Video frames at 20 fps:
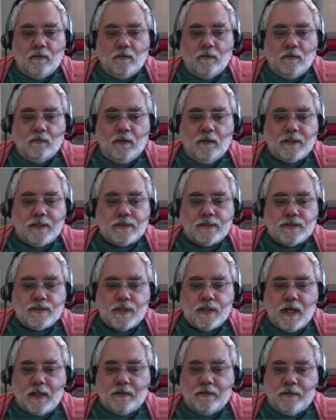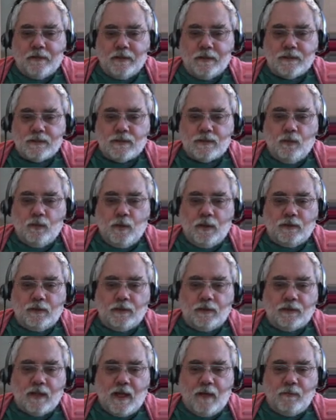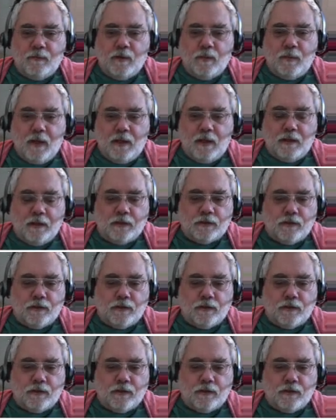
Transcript: Let's check this with the time-dependent